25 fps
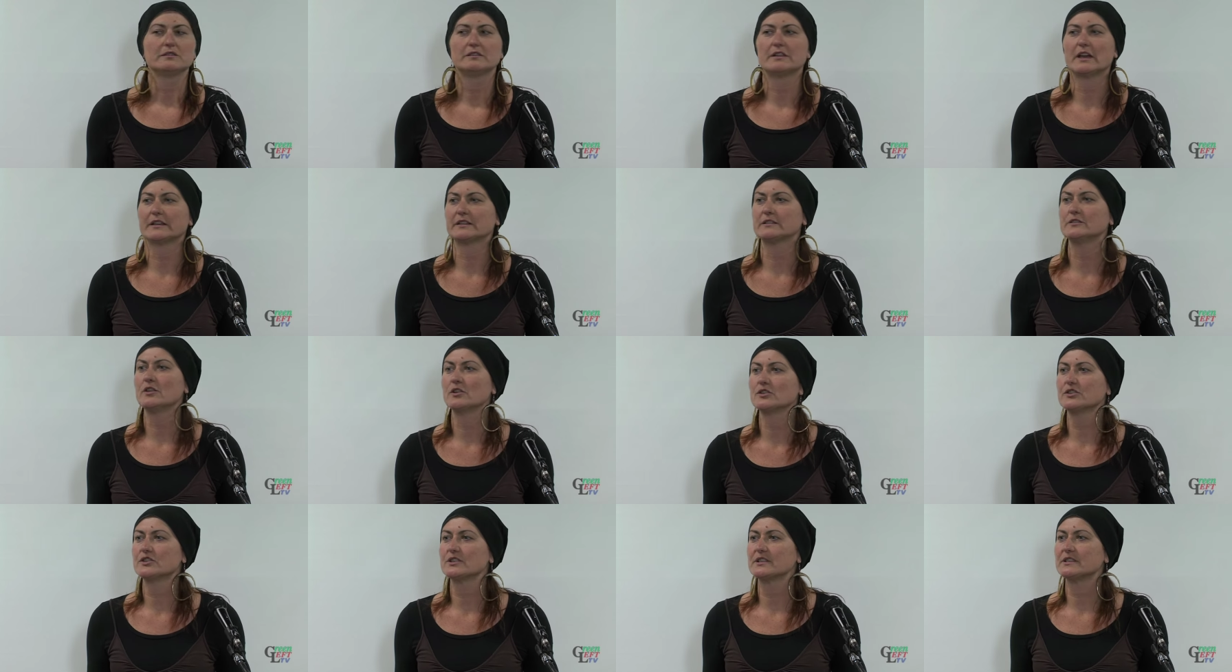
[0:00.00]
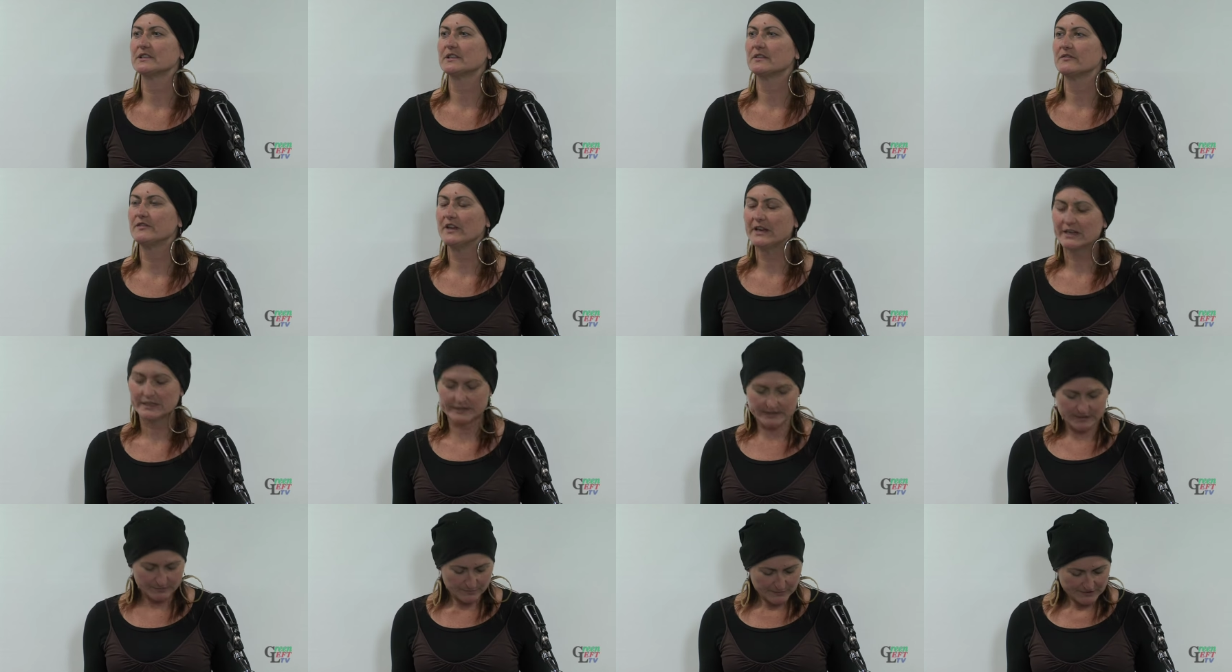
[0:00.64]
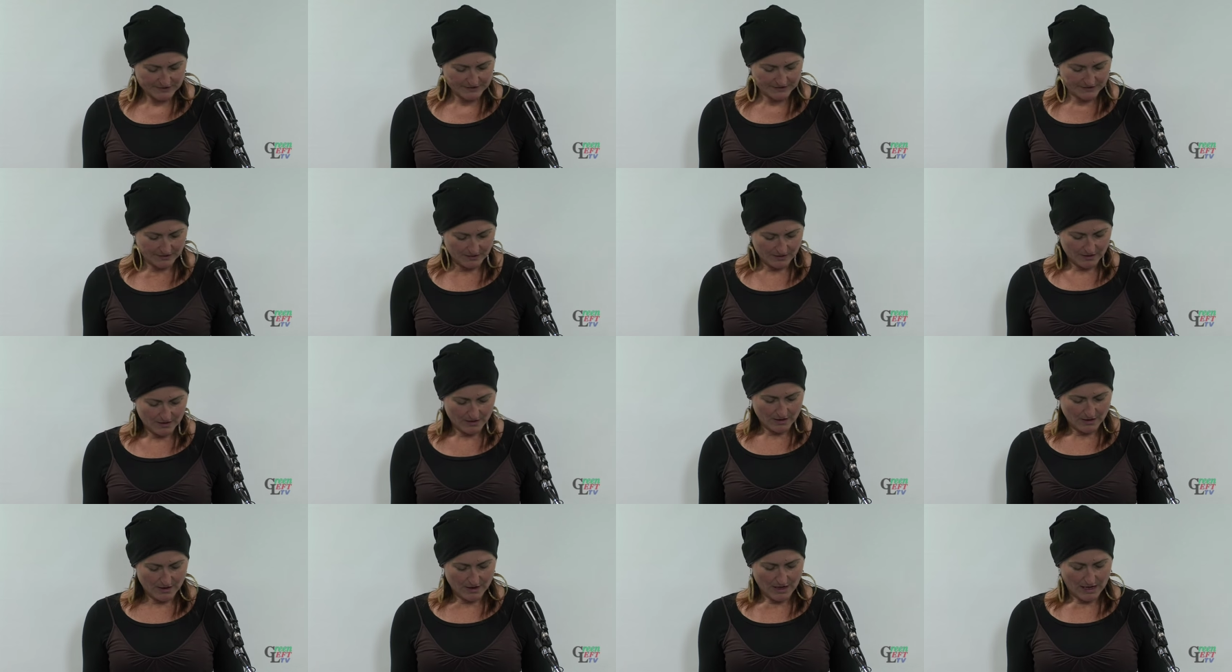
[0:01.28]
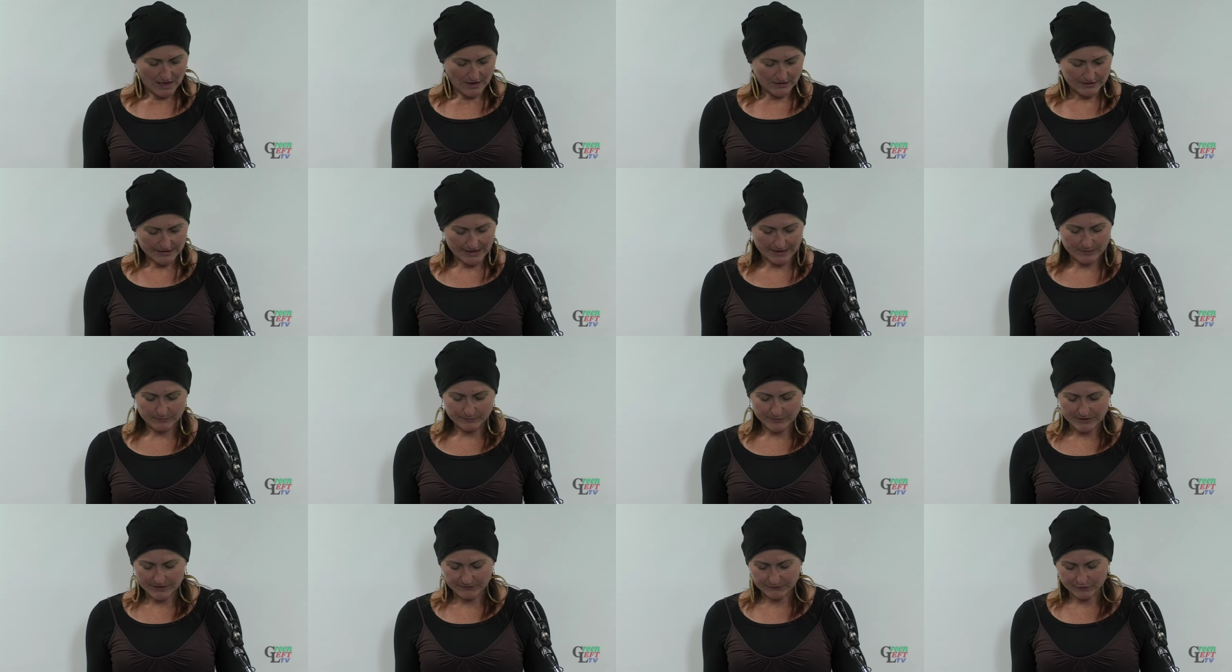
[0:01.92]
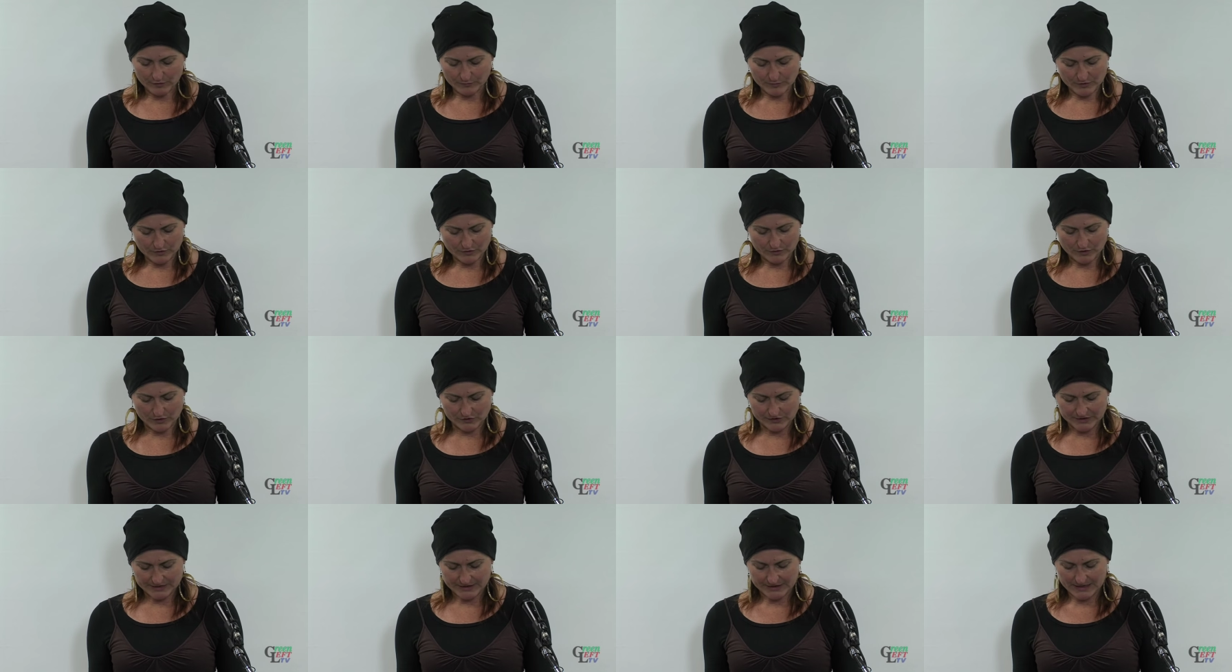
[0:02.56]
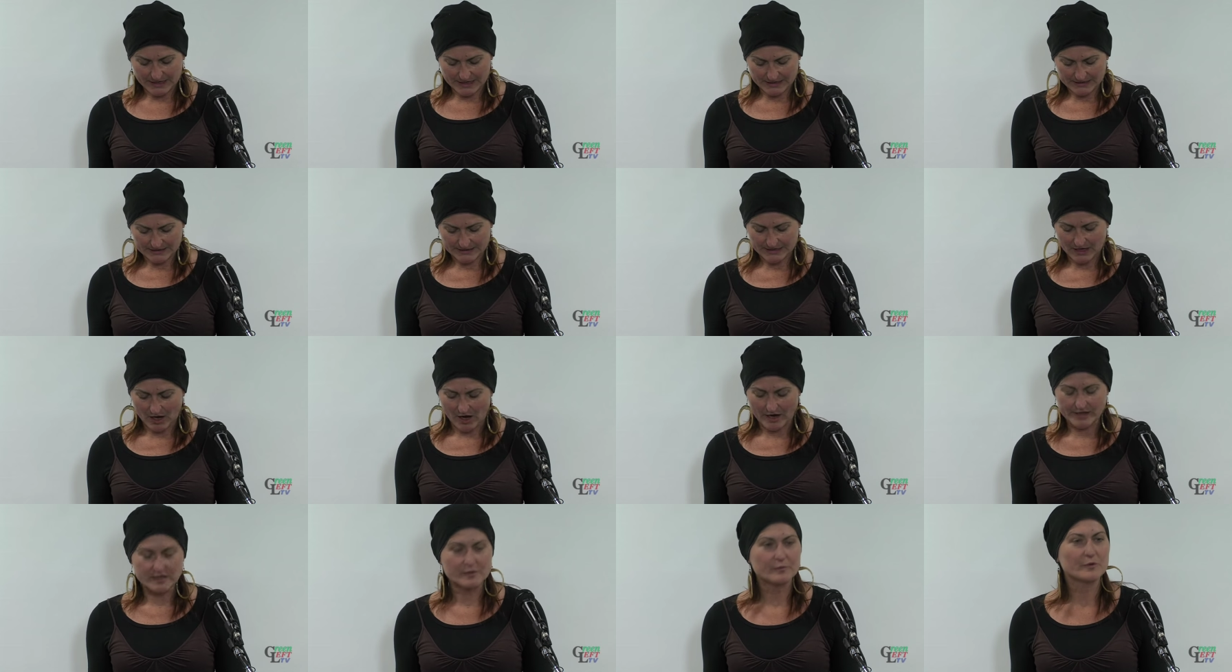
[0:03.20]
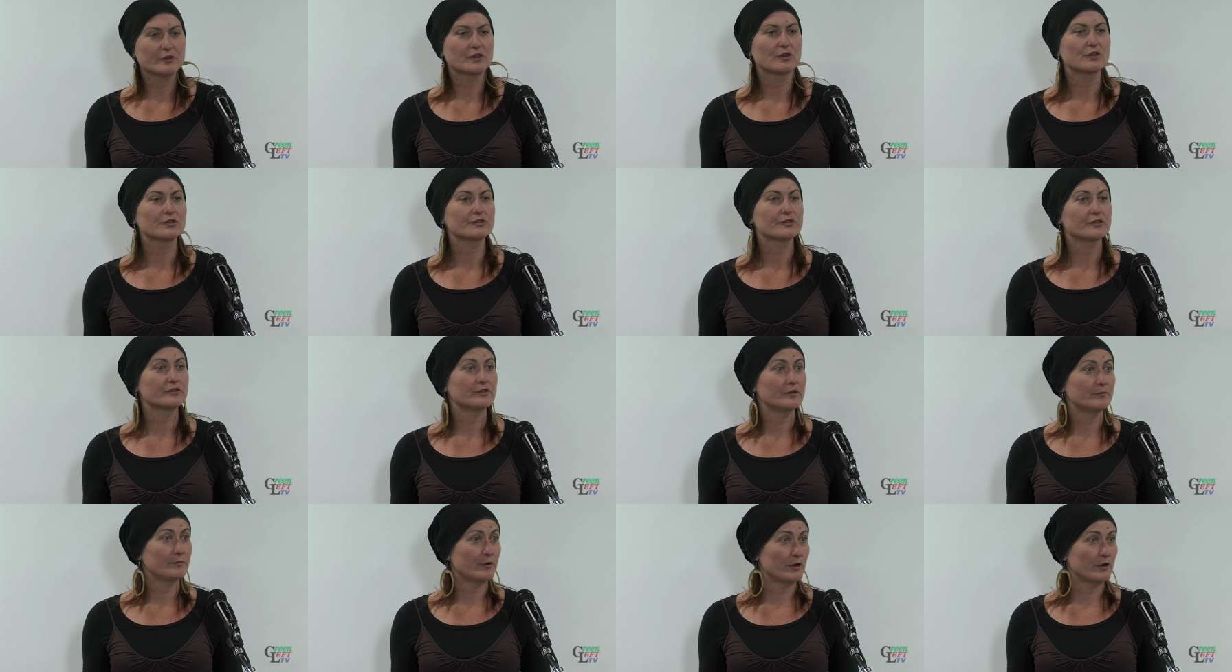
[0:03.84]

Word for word: that not just the victims can be from across class lines, but also the